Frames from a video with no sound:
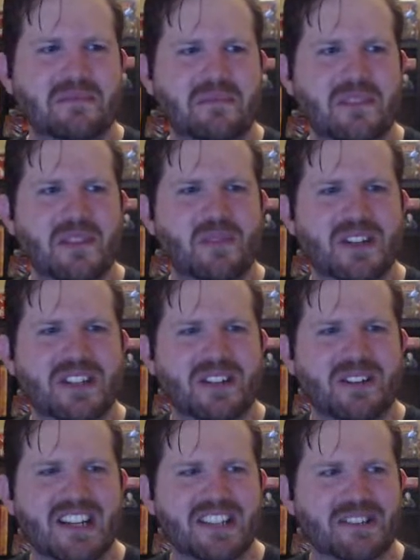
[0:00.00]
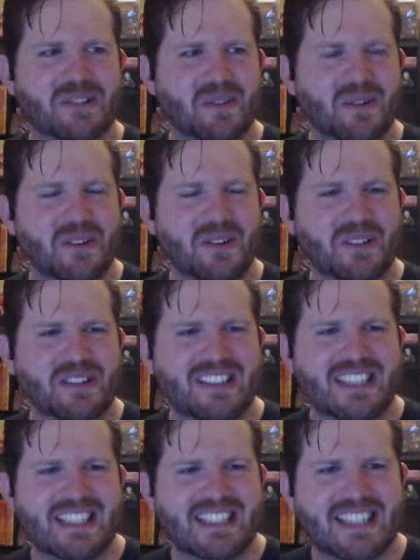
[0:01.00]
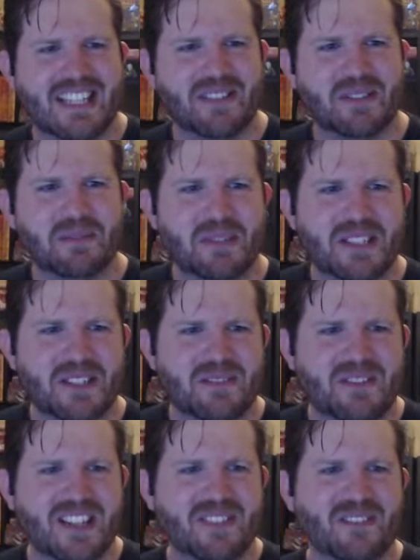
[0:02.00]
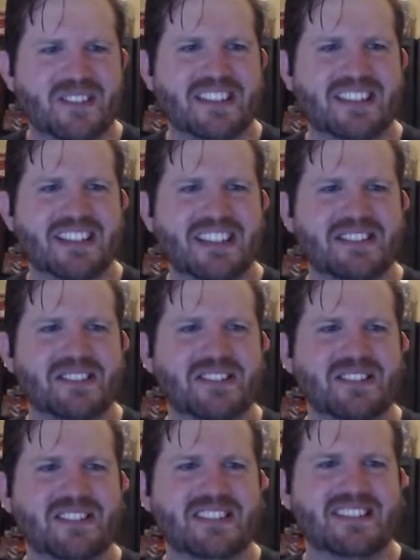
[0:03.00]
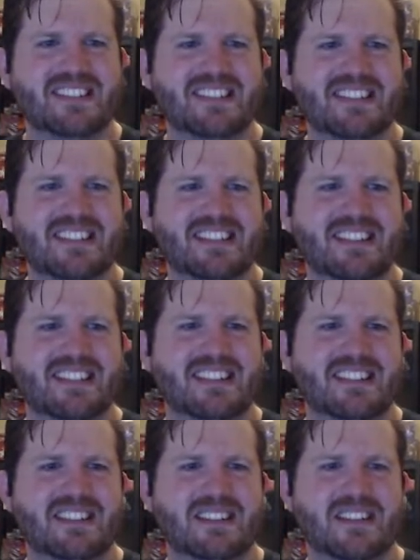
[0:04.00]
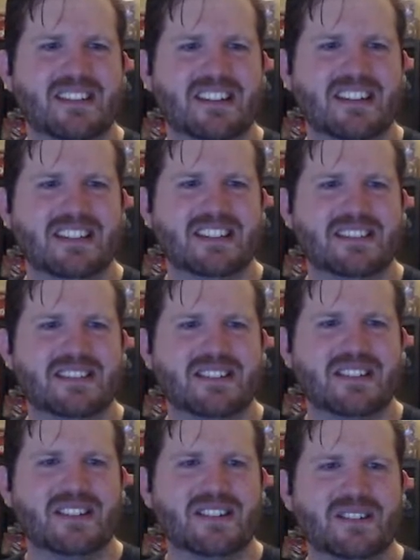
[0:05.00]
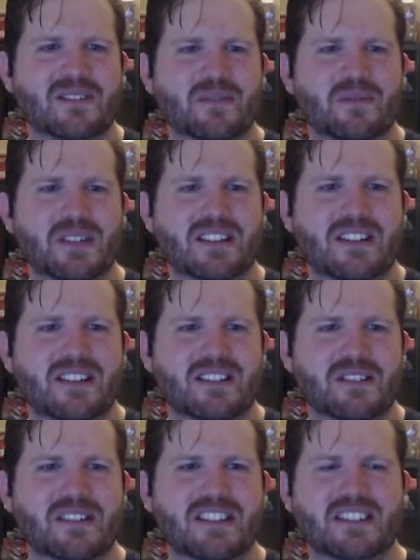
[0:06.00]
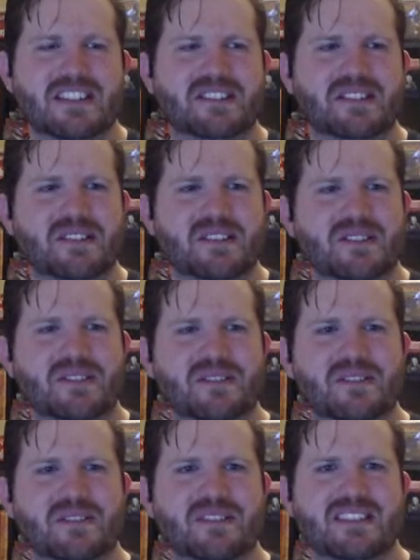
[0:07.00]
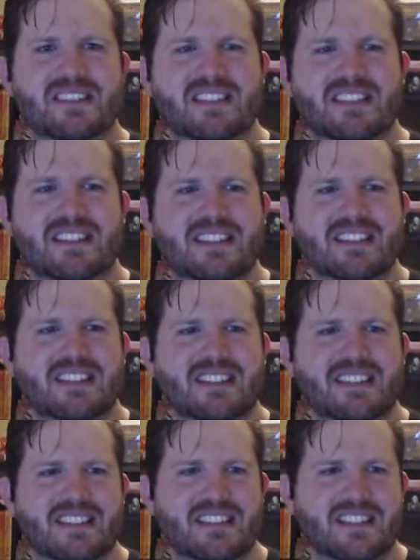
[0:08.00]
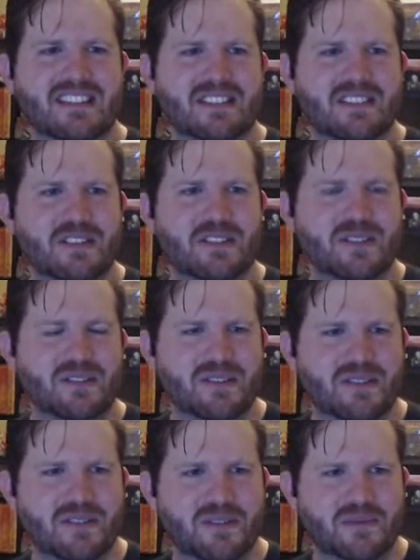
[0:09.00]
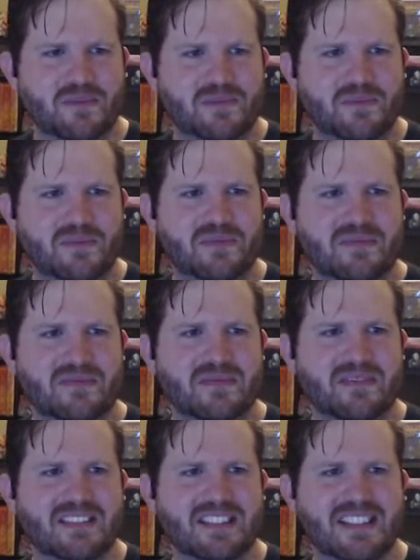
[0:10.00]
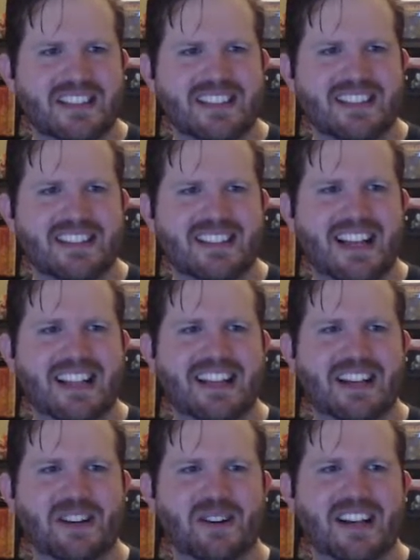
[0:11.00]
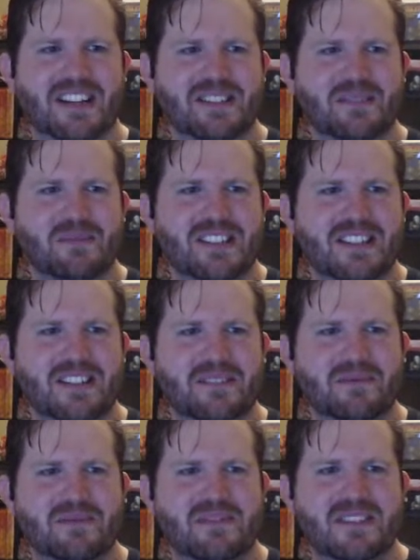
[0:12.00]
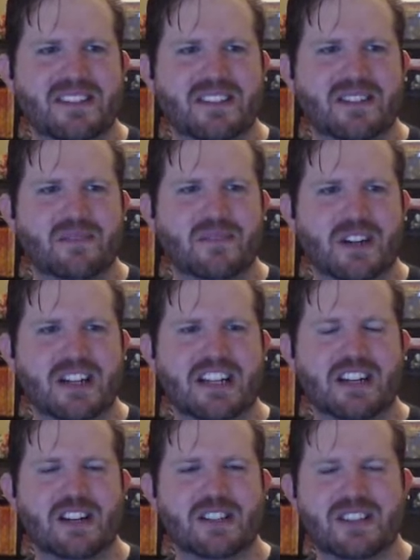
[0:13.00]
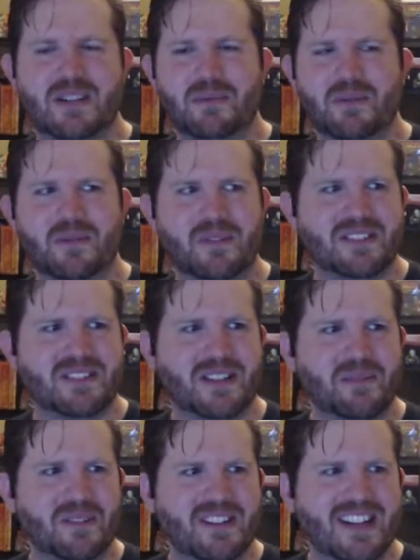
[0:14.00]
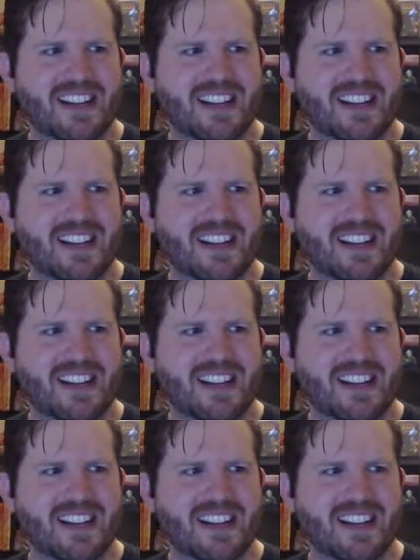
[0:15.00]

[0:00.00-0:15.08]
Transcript: What a great troll that would be if that were intentional. All right, so we are going to do that. That cracks me up. We're gonna get our subarray.